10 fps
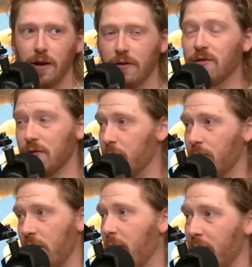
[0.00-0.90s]
this is
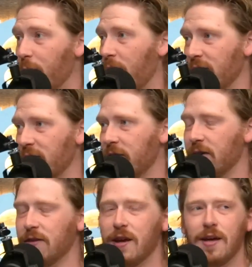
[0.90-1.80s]
very Midwest of
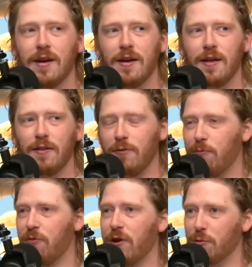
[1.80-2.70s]
us. The
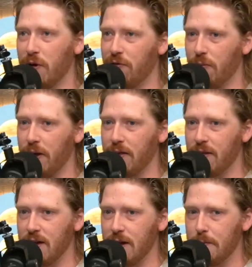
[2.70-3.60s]
fridge went from like
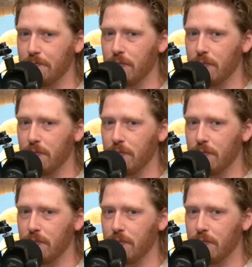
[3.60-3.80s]
the